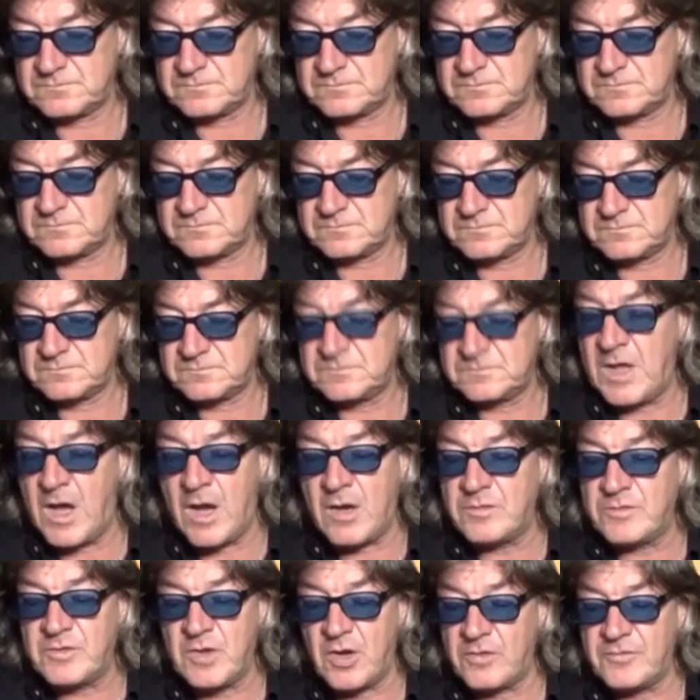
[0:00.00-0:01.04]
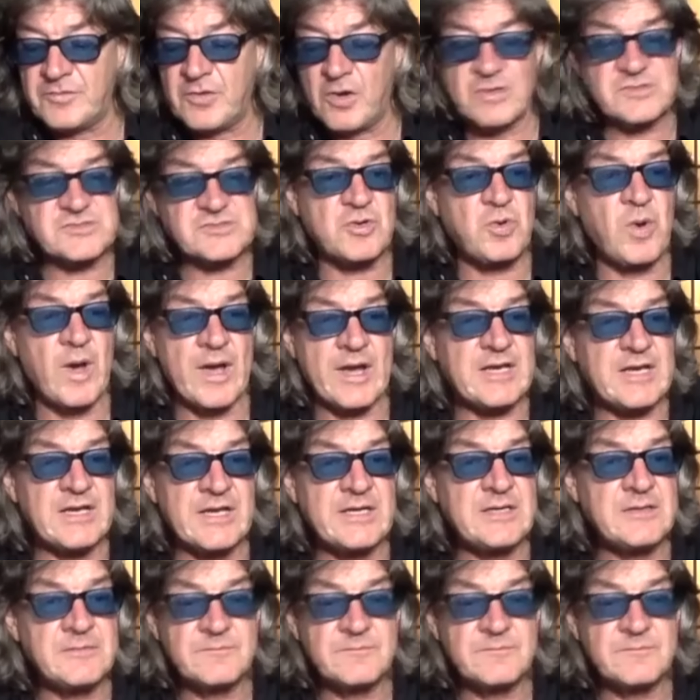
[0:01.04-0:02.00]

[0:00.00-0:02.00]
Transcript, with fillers: The cards, no, not, not as quickly.